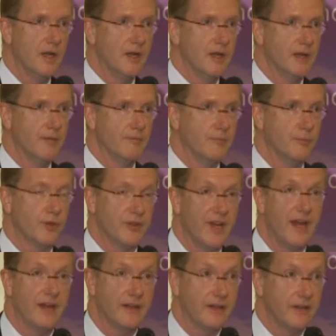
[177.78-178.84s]
um,
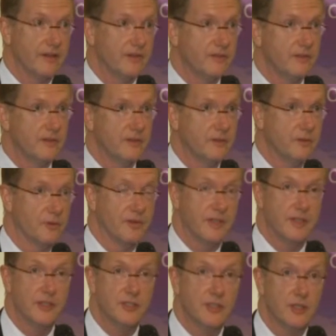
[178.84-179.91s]
protagonist or the
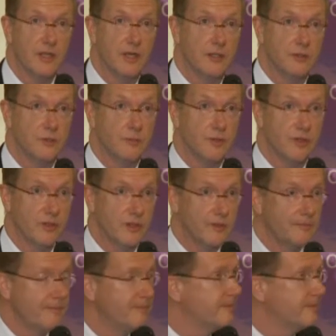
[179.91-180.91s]
initial entrepreneur.